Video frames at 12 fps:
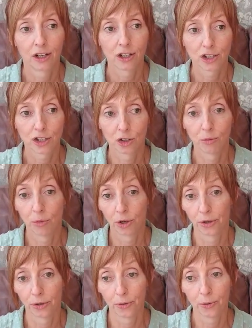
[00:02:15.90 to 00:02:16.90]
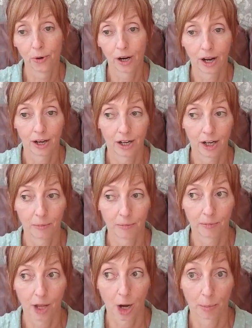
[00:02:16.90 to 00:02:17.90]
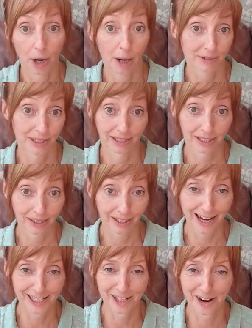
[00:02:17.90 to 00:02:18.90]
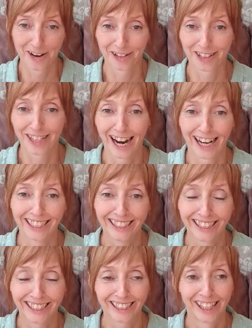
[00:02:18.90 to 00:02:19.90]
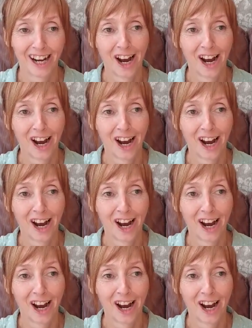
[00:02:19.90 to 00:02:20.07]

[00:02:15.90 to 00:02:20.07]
Some who are perhaps a little less organised